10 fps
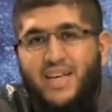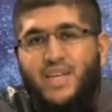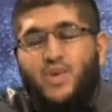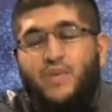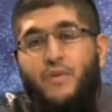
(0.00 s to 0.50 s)

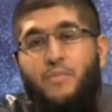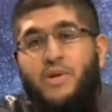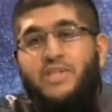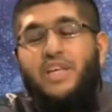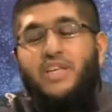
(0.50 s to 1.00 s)
So if a
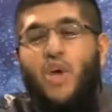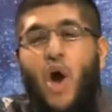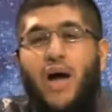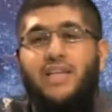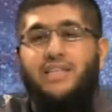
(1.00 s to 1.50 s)
person is
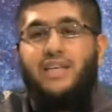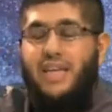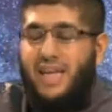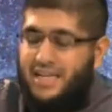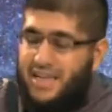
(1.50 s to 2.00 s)

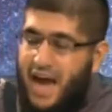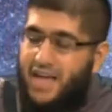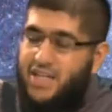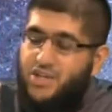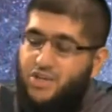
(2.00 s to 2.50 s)
constantly
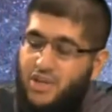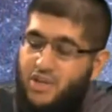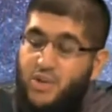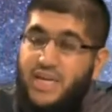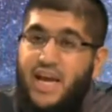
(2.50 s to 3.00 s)
attached to the
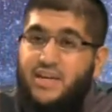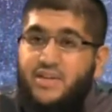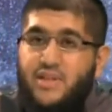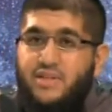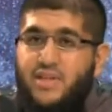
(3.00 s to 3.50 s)
dunya to
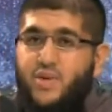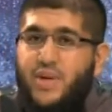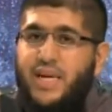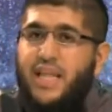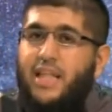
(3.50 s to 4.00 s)
this
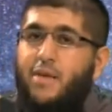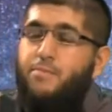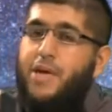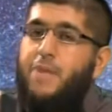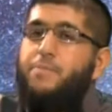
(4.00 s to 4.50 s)
degree, then the
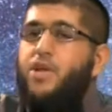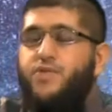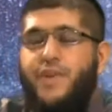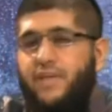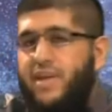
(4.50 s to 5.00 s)

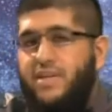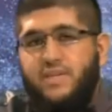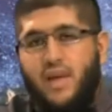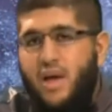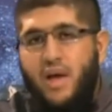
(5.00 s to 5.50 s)
people's
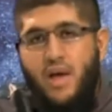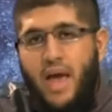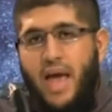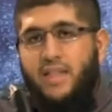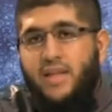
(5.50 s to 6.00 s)
feelings
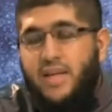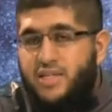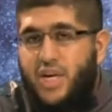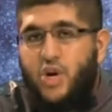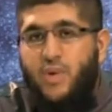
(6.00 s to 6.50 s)
and
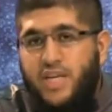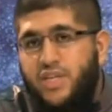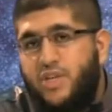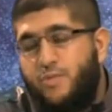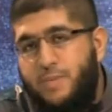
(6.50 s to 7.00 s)

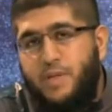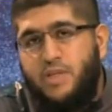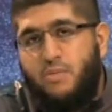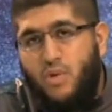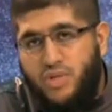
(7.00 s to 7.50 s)
consideration to
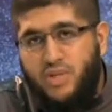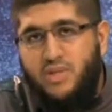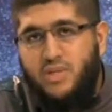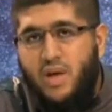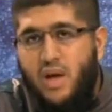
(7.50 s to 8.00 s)
people's
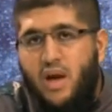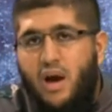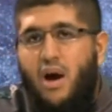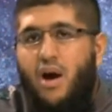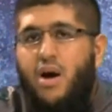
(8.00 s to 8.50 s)
emotions
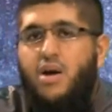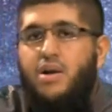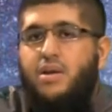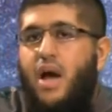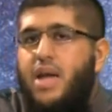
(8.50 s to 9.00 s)
are
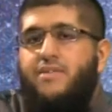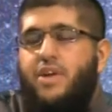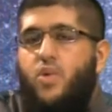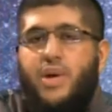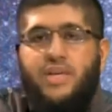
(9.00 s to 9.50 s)
not
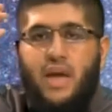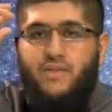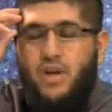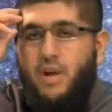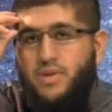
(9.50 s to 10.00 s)
even going to
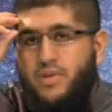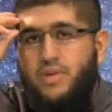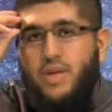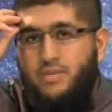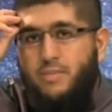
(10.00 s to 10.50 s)
ever come to
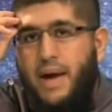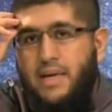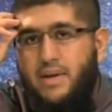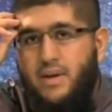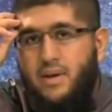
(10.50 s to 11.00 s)
his mind.
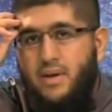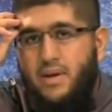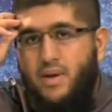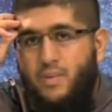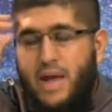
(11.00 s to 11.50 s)

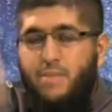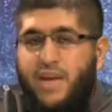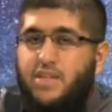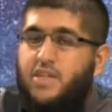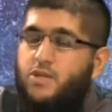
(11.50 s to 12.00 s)
Right?
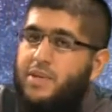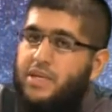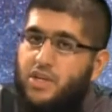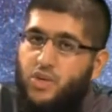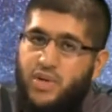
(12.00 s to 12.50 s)
Because he's been
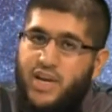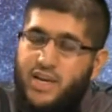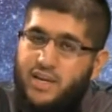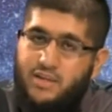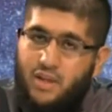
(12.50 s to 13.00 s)
deluded,
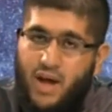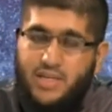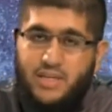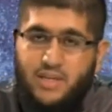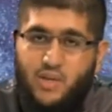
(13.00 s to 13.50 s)
he's
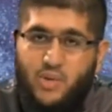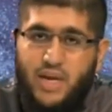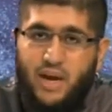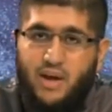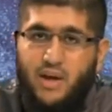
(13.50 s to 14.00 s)
lost in the
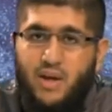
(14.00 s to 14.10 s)
dunya.